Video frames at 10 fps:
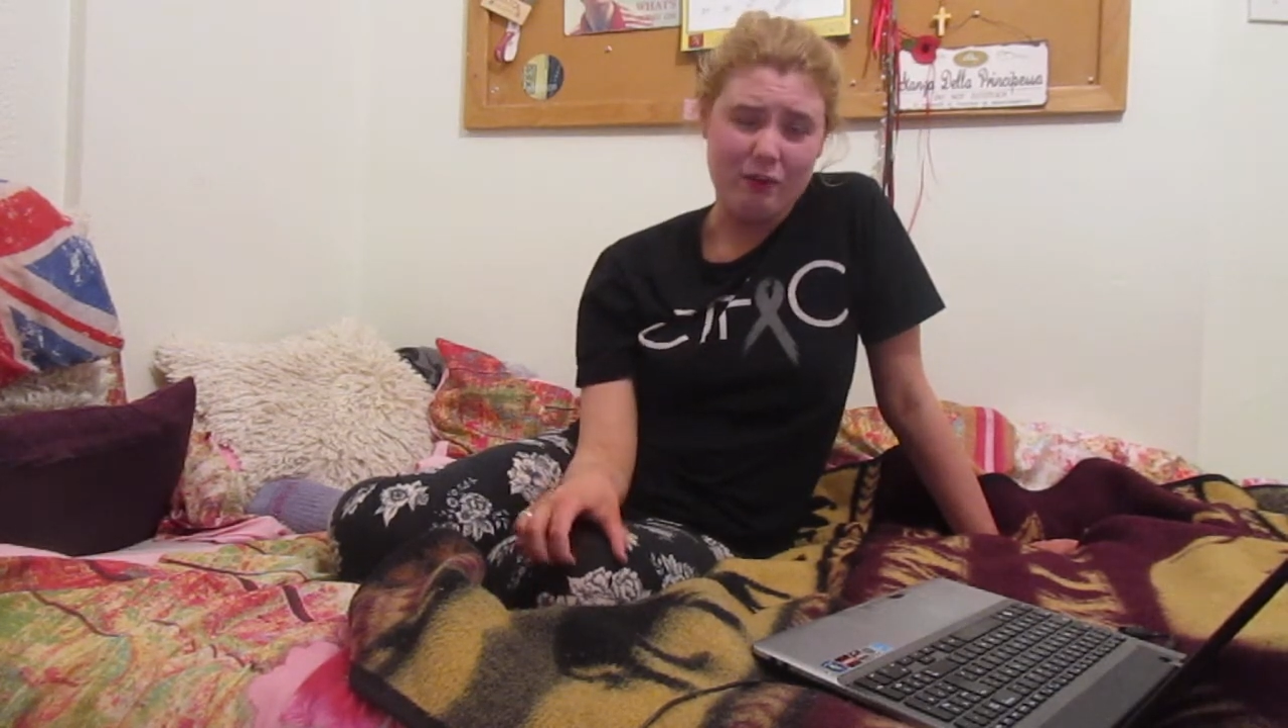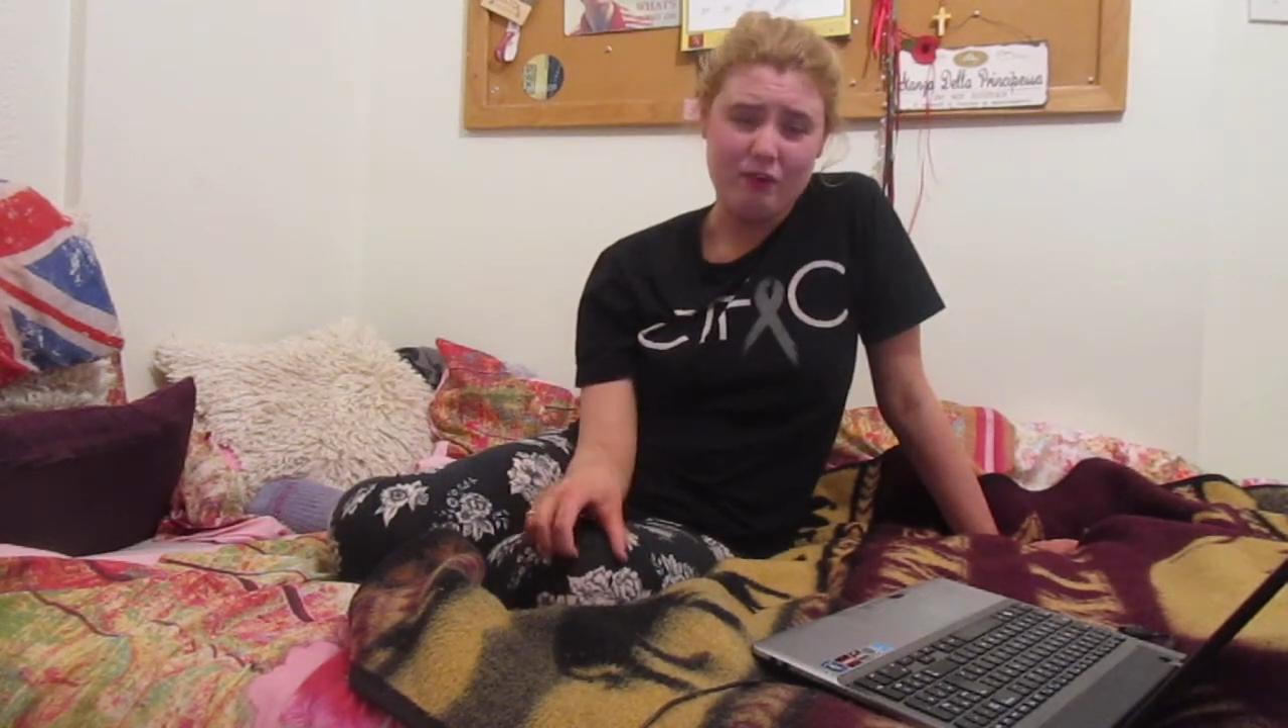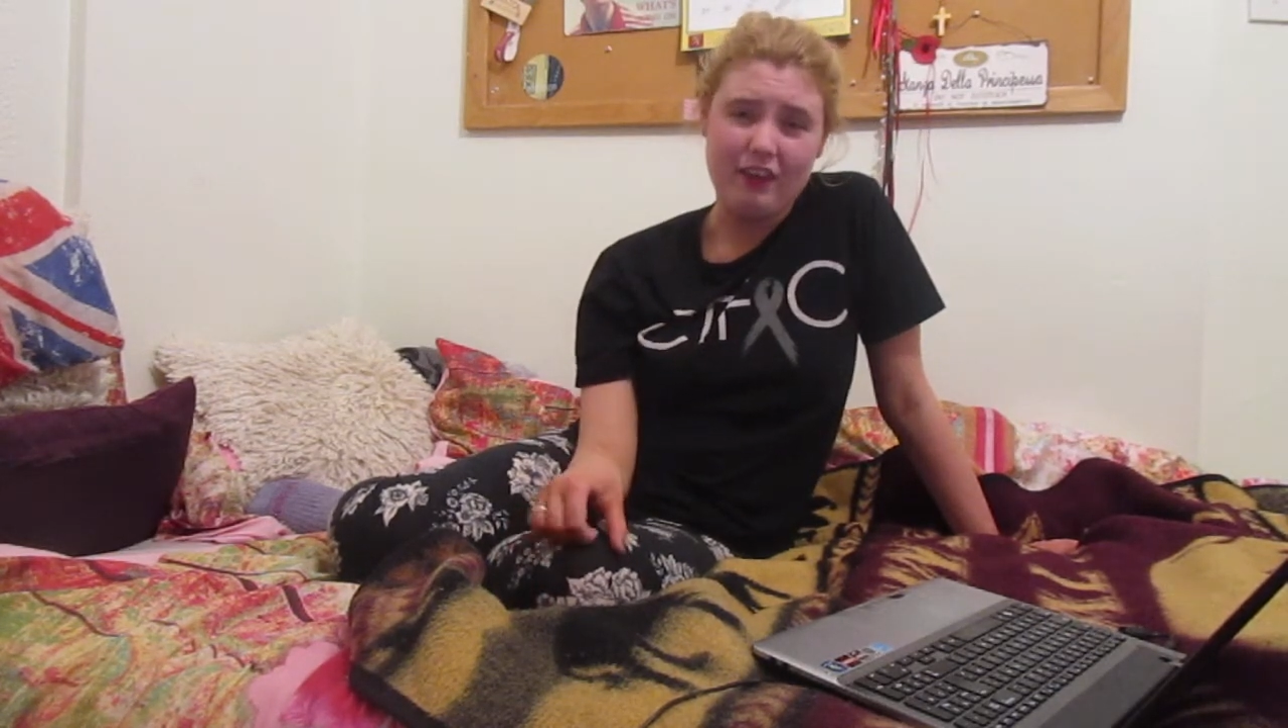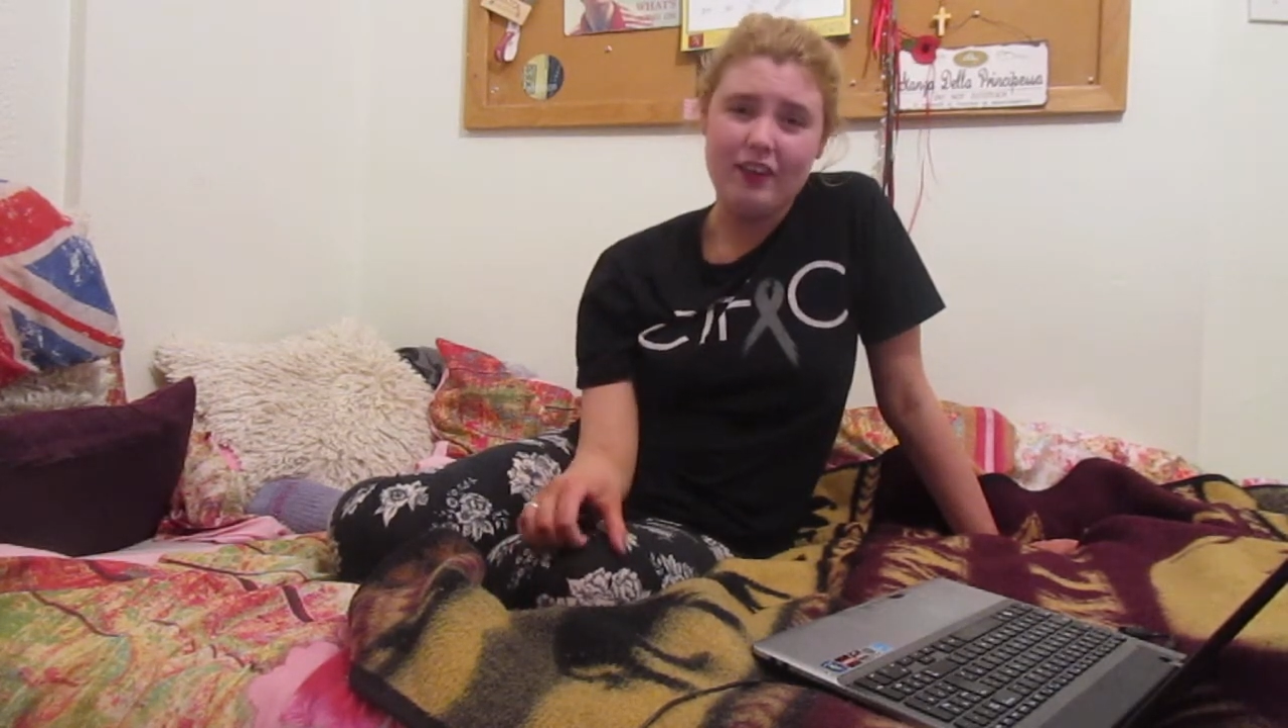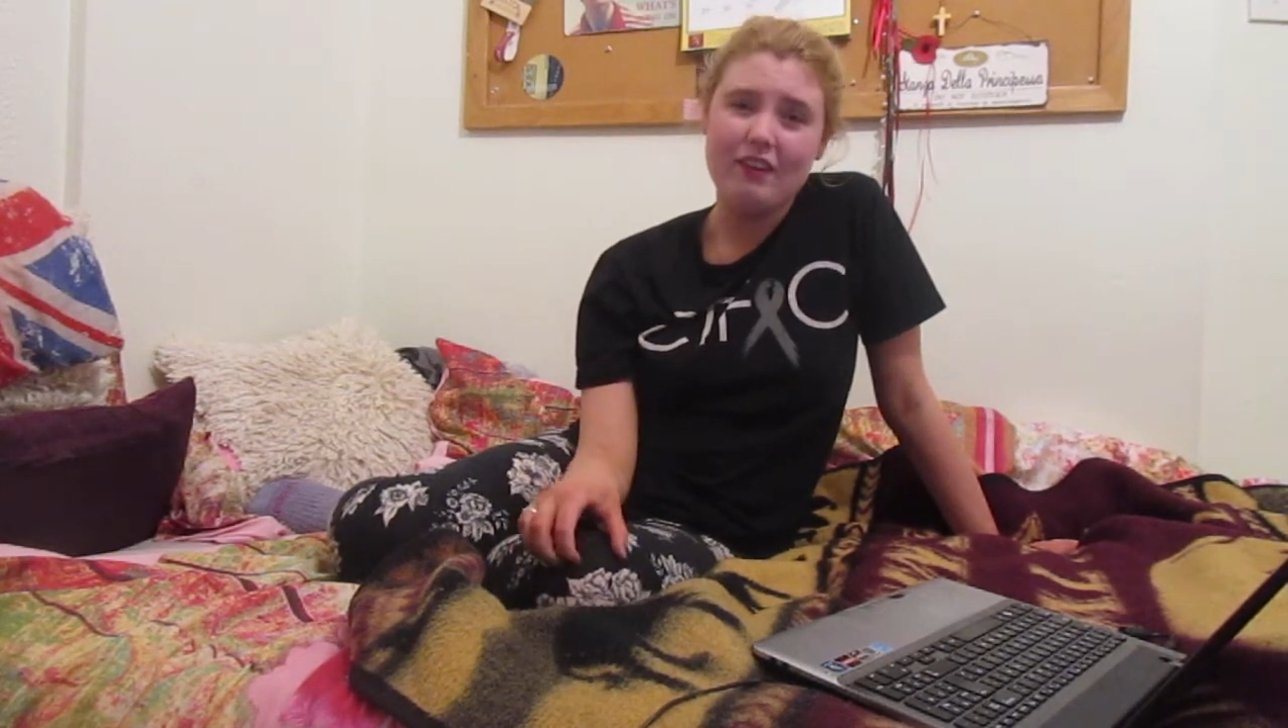was
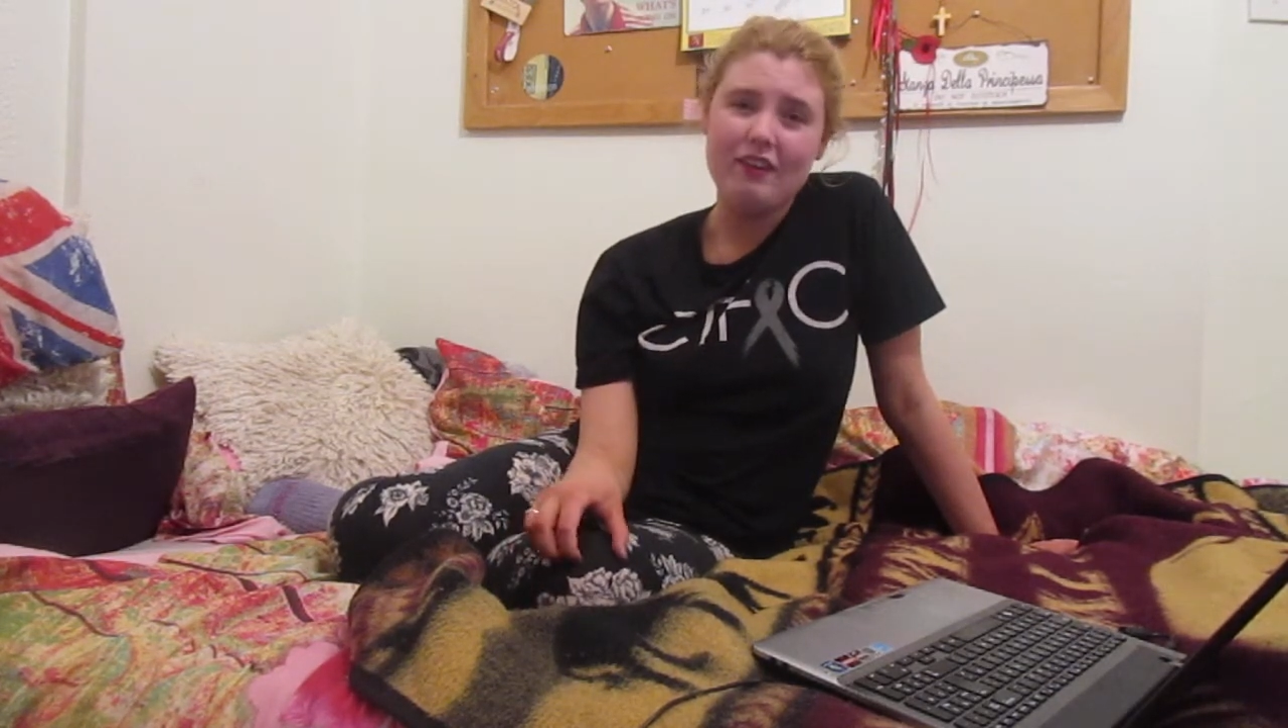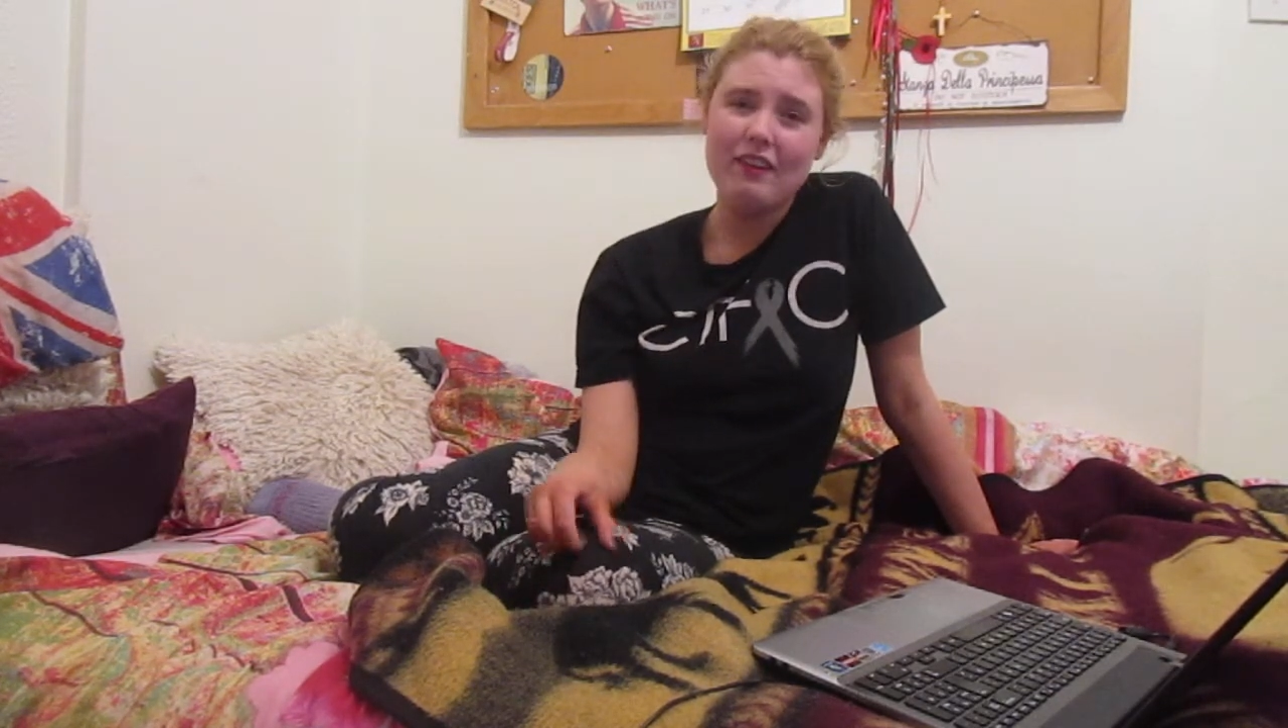a